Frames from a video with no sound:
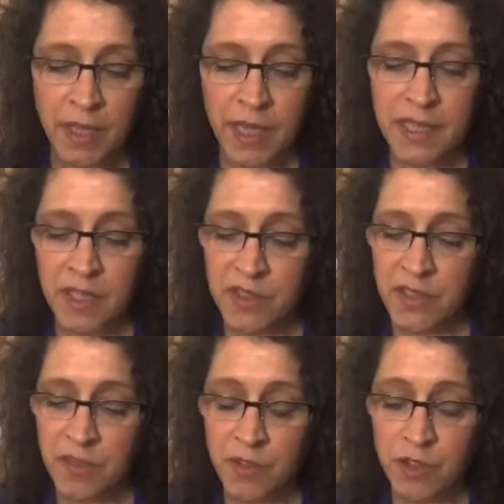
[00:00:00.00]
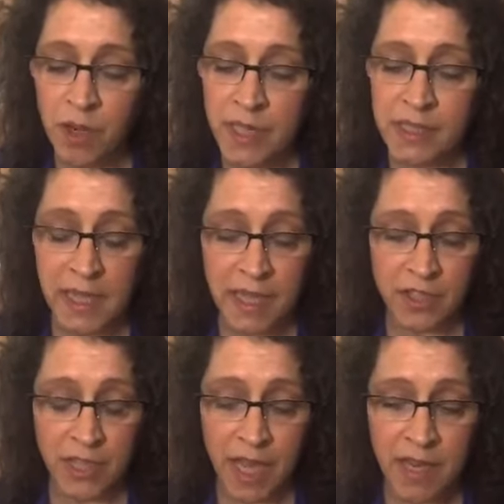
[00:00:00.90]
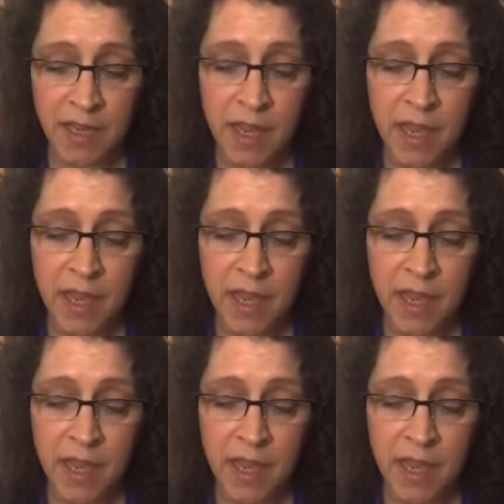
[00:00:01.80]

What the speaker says: He doesn't even try to latch again.